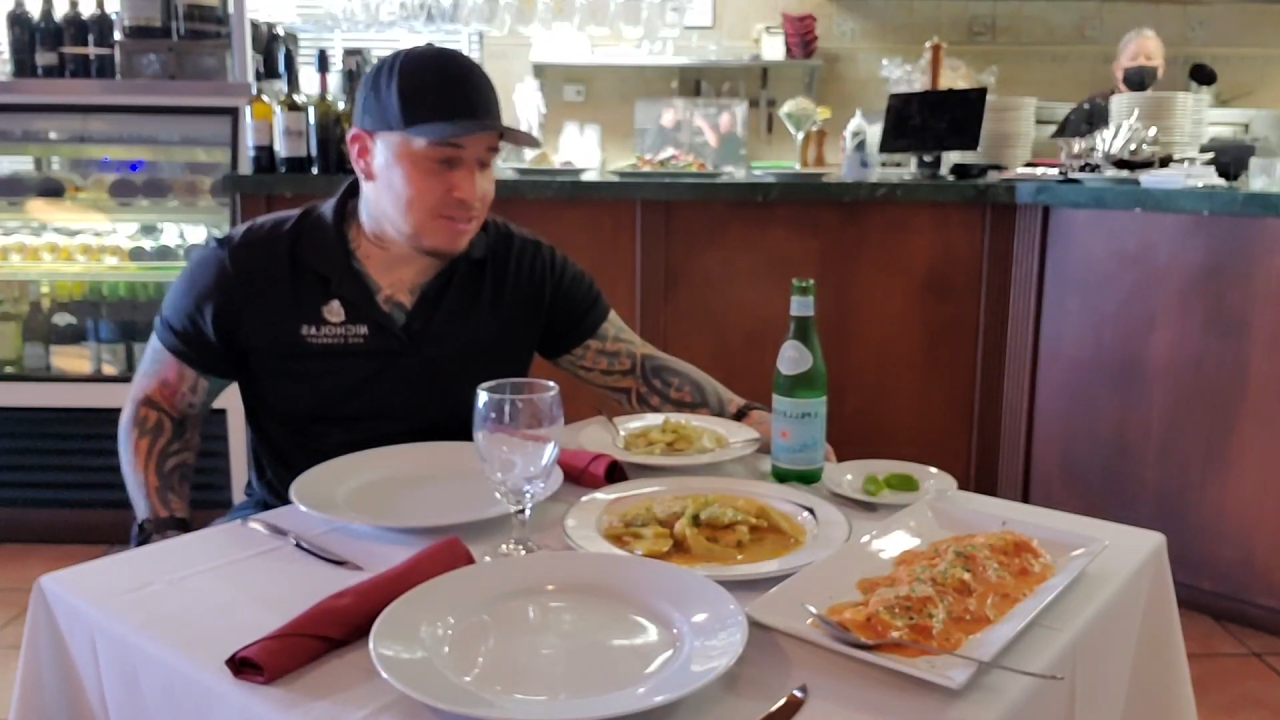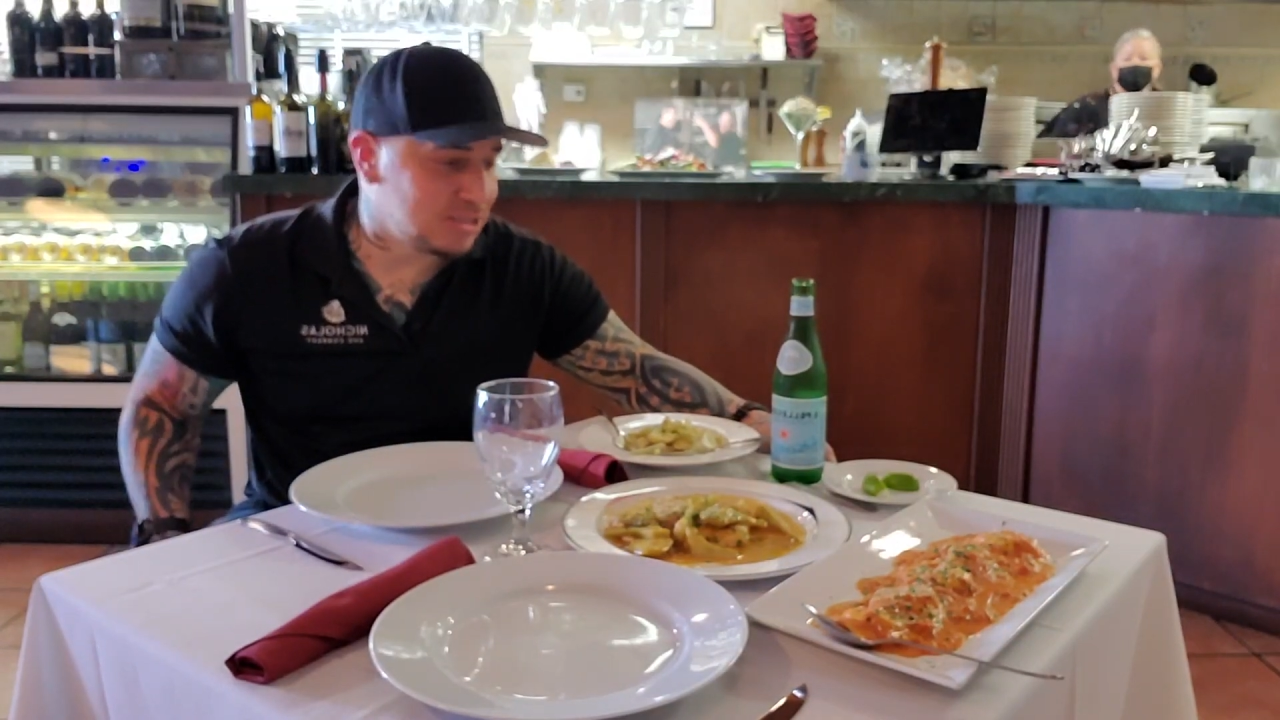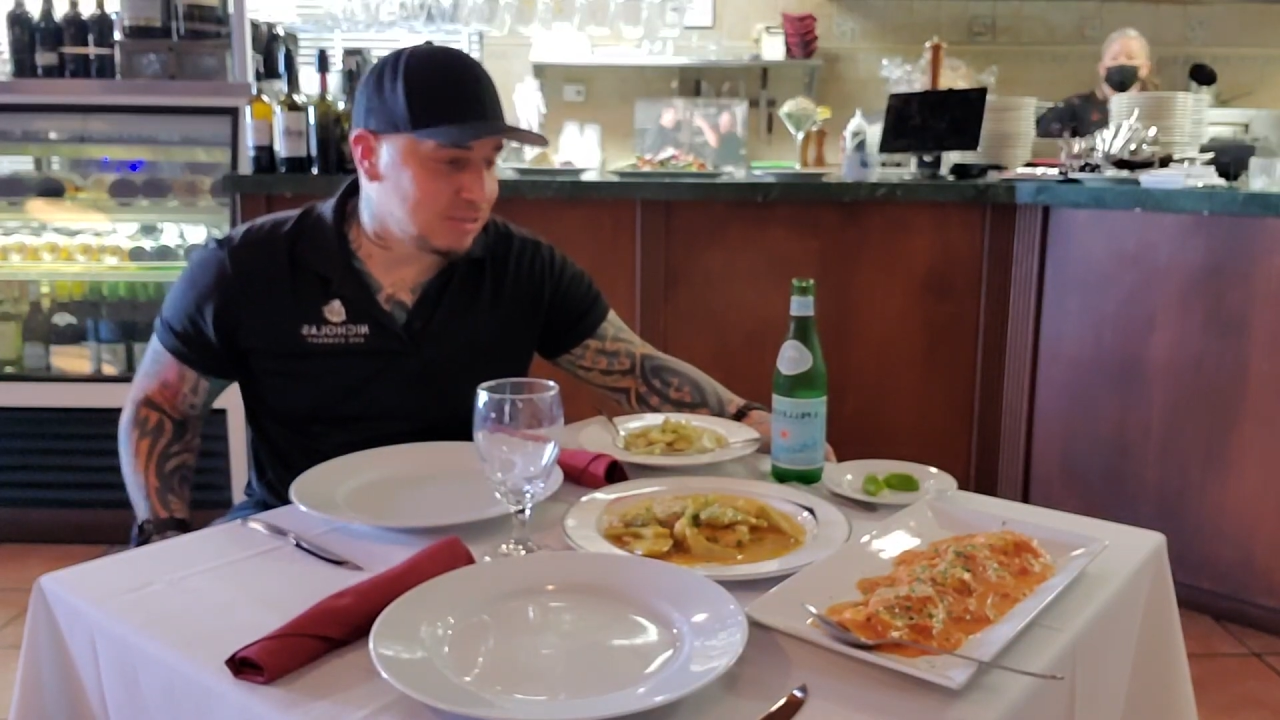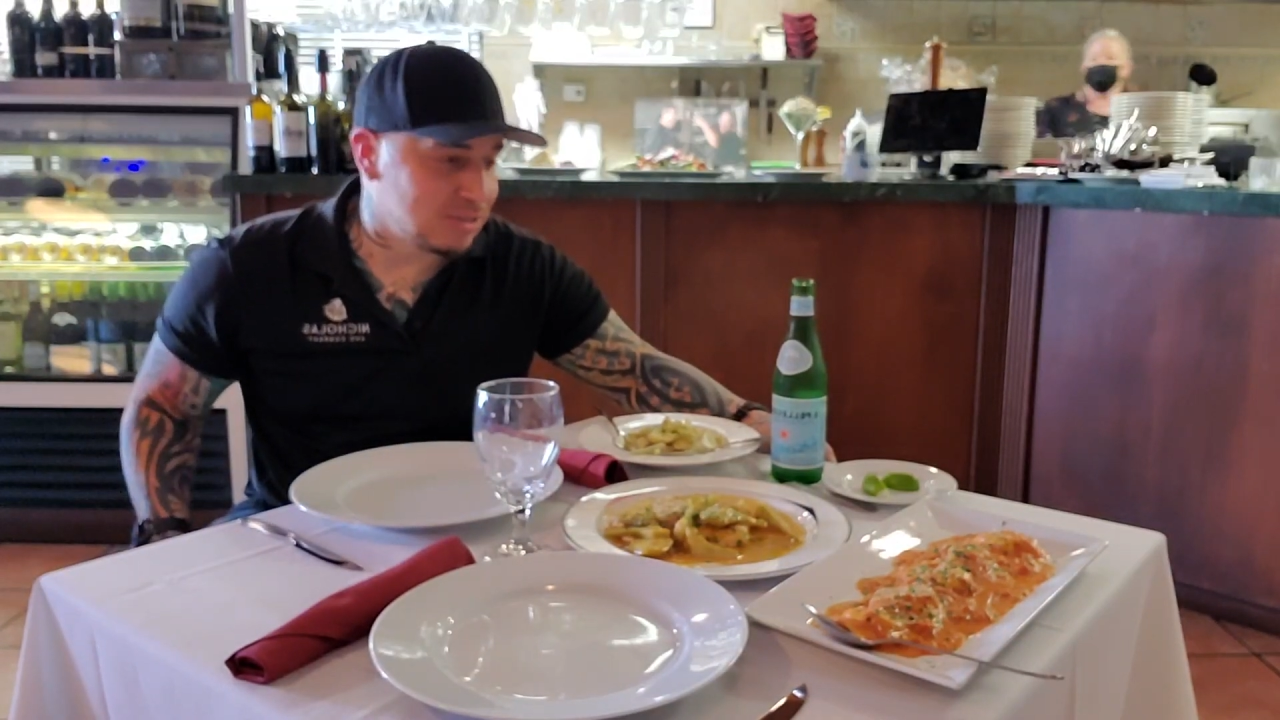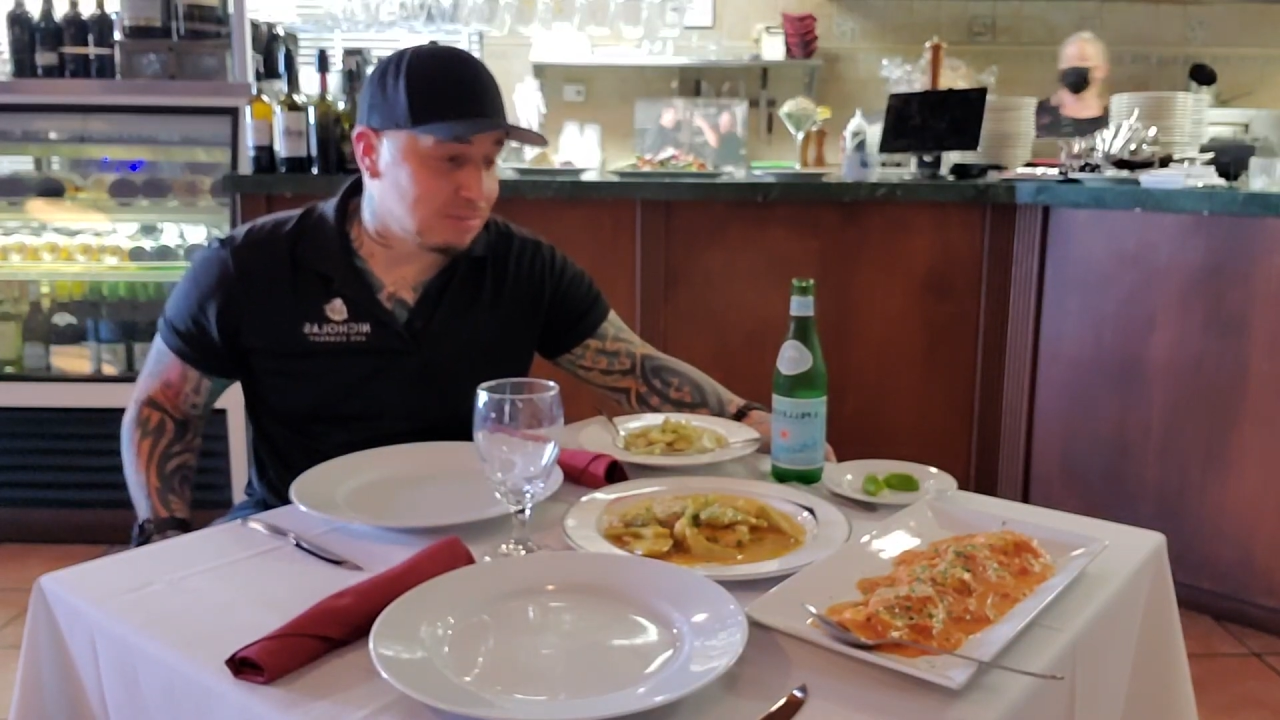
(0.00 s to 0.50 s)

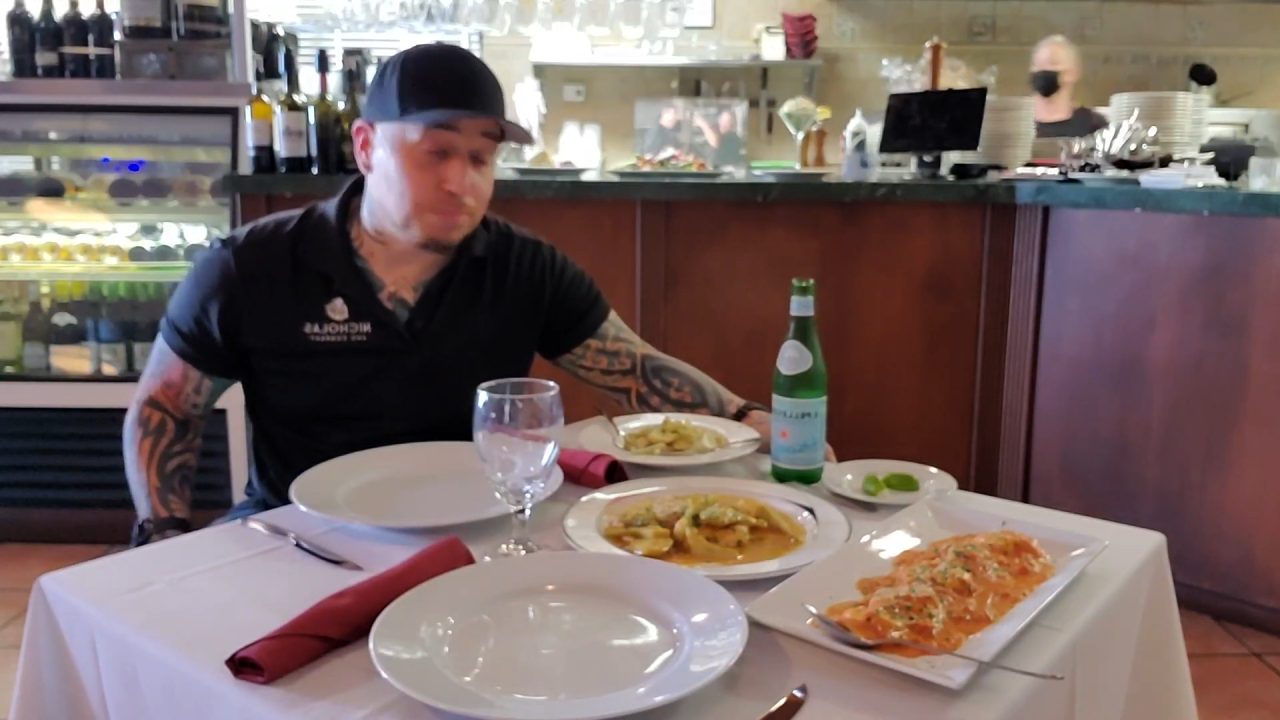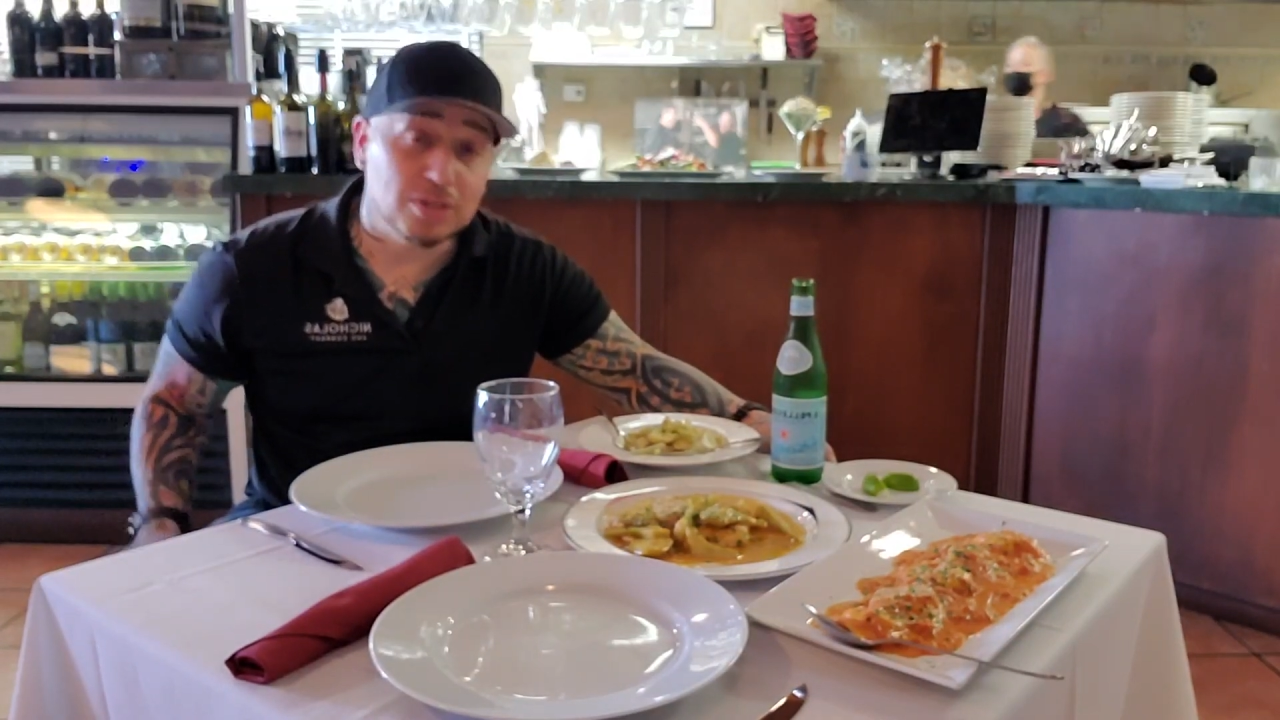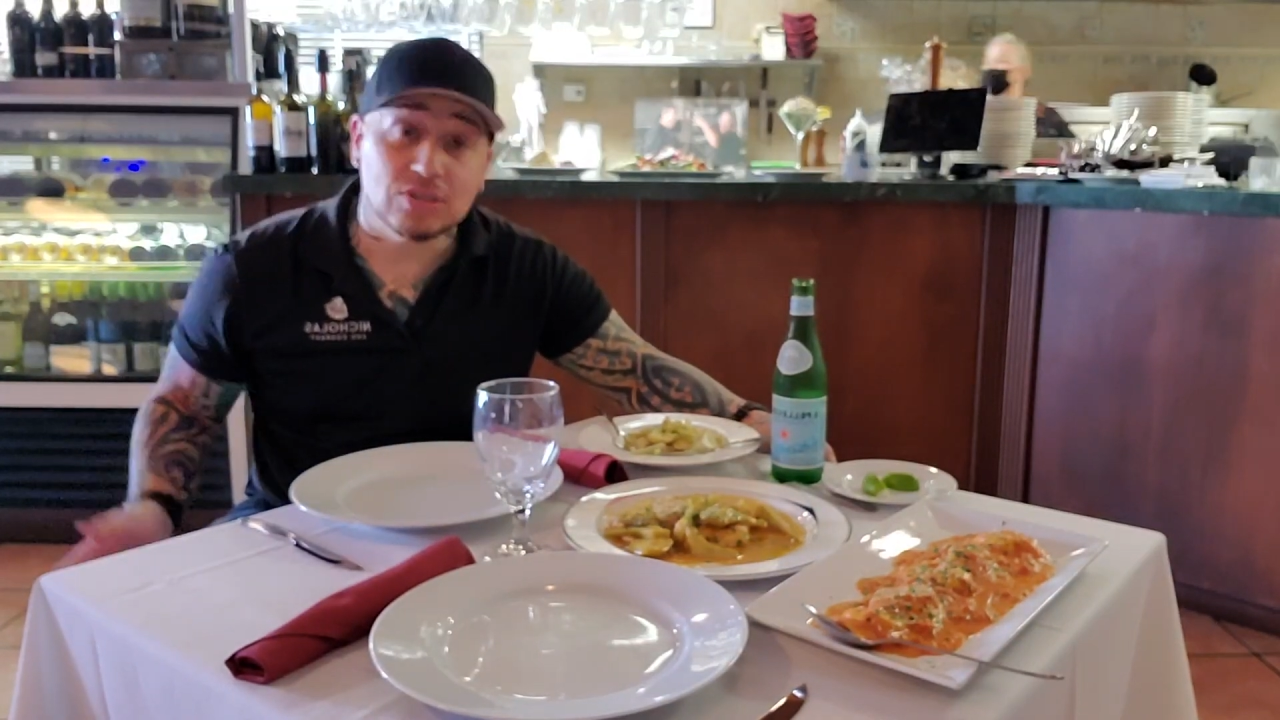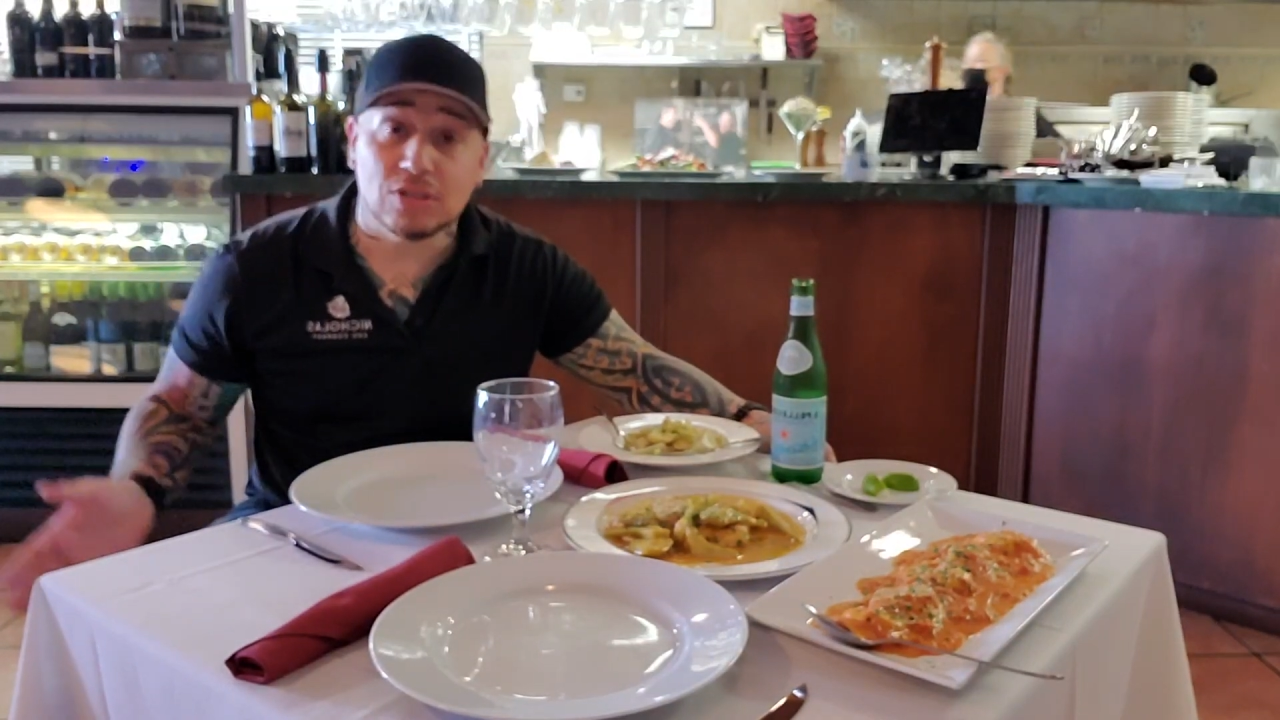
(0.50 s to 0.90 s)
showed us a bunch of